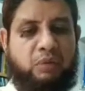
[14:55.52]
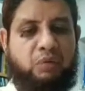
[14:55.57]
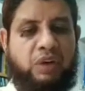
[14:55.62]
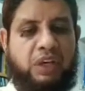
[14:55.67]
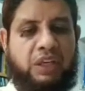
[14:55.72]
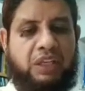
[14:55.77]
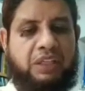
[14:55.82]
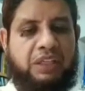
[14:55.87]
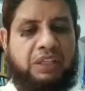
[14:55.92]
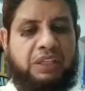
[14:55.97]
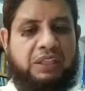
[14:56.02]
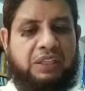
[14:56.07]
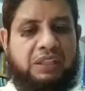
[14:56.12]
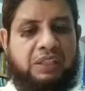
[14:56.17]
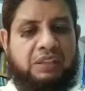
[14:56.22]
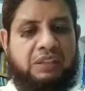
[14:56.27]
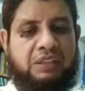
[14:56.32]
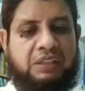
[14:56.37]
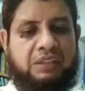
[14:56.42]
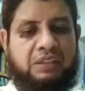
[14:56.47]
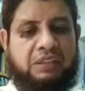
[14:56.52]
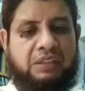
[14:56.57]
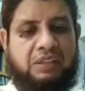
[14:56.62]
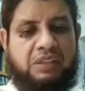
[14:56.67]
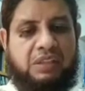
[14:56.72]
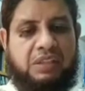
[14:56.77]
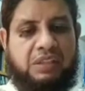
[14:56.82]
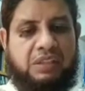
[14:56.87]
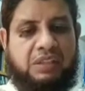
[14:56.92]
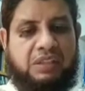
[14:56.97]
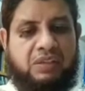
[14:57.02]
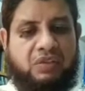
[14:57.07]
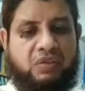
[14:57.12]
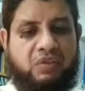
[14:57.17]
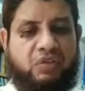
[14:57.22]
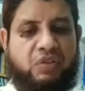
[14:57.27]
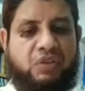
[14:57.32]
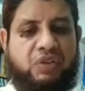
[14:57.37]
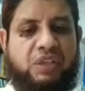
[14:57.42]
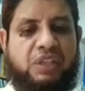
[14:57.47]
can
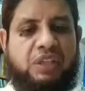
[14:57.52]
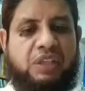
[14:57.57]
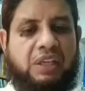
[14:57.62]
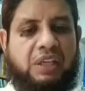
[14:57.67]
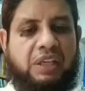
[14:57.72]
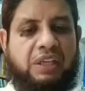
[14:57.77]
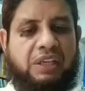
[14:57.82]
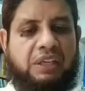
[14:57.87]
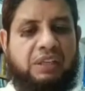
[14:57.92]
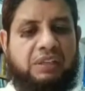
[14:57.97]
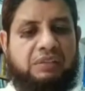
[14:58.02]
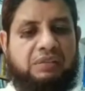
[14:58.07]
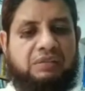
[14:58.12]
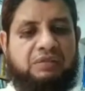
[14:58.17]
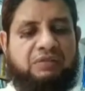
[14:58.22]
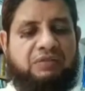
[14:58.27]
see and